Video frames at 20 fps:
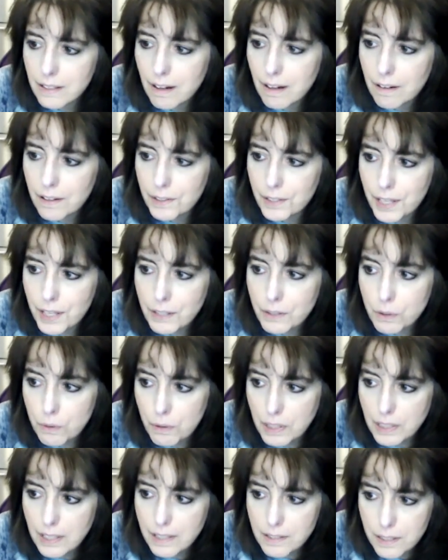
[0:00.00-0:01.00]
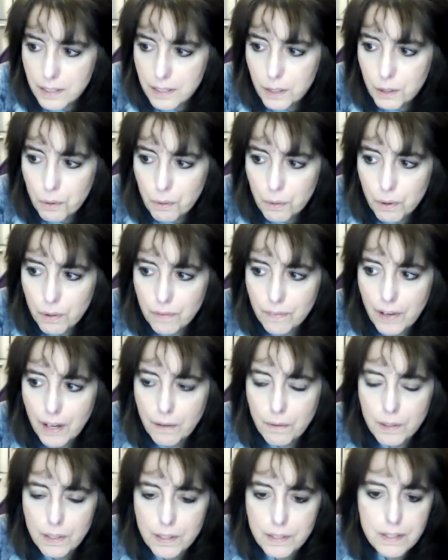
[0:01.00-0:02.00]
Are they doing that to the
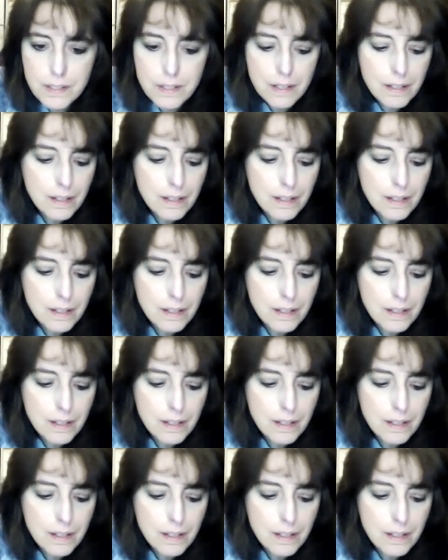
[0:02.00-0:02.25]
coronavirus?